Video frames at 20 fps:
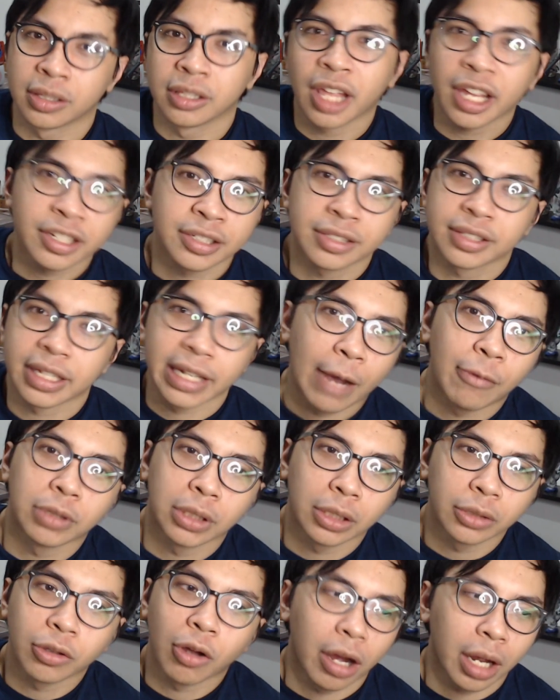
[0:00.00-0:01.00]
The next thing I want
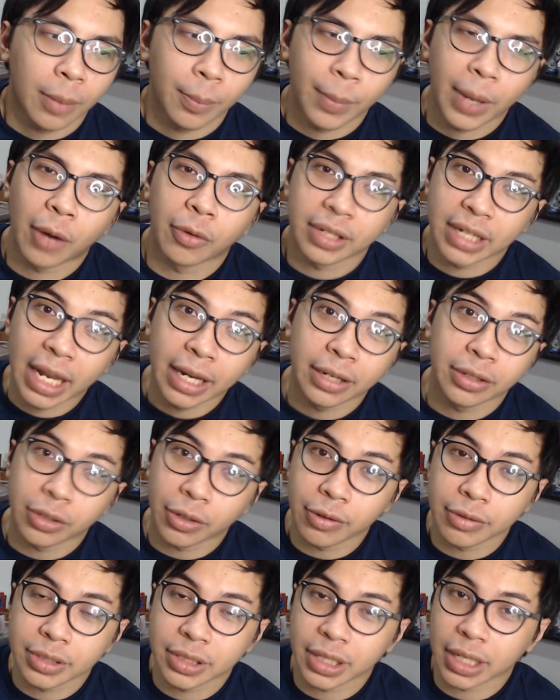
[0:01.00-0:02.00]
to talk about
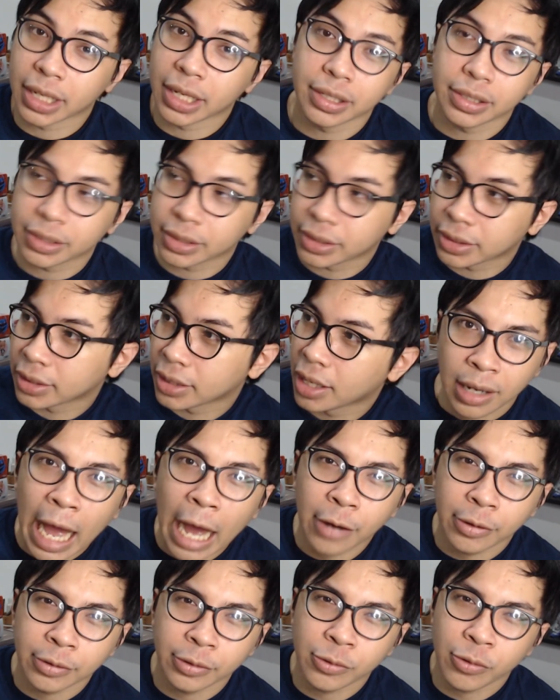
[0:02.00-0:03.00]
Nendos is
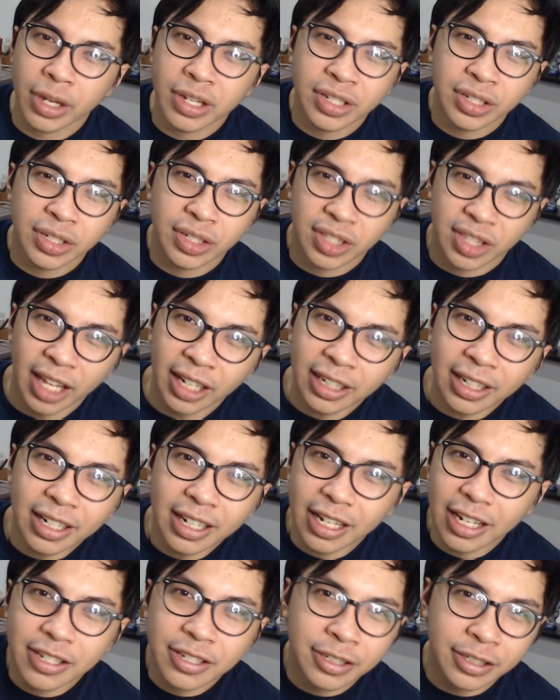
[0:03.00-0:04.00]
how their aesthetic
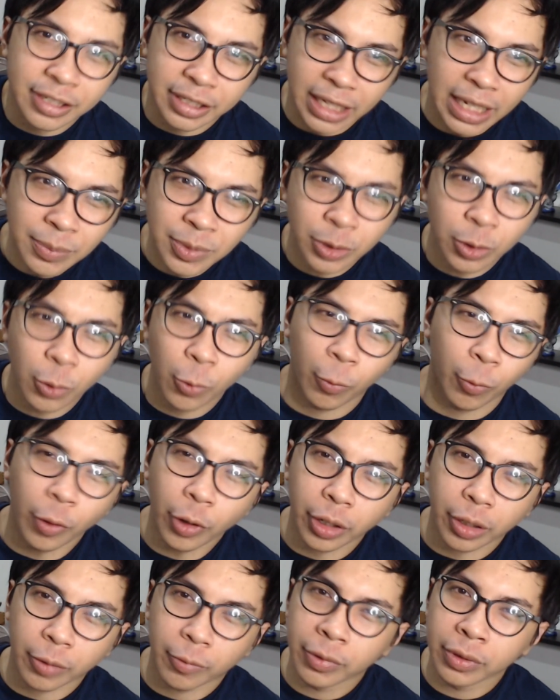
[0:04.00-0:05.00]
seems to
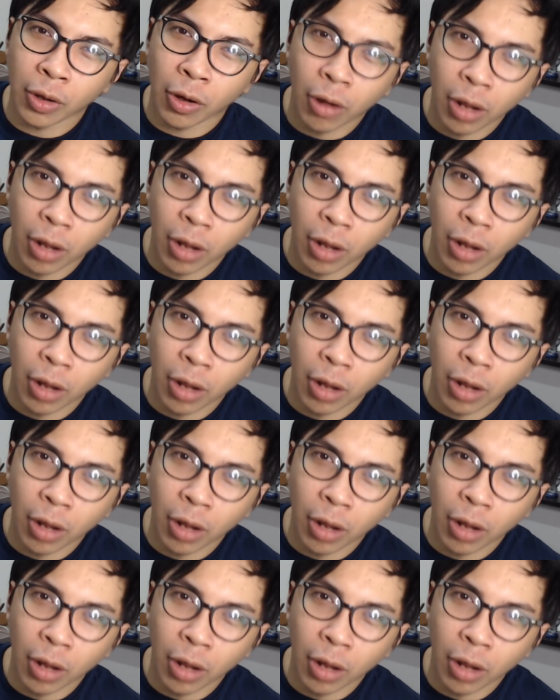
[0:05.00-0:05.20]
work with